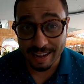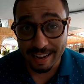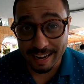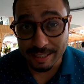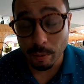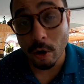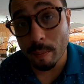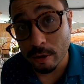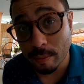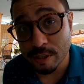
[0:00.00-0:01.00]
Hi guys,
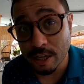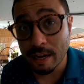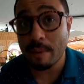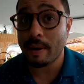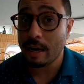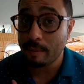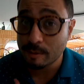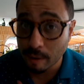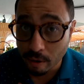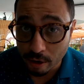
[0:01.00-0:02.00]
welcome back to my channel. My name
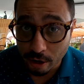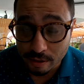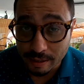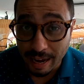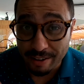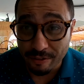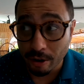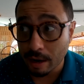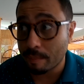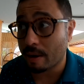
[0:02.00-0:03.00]
is Paolo Rigotti. I
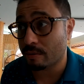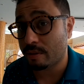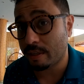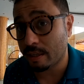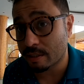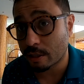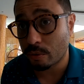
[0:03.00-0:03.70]
vlog about things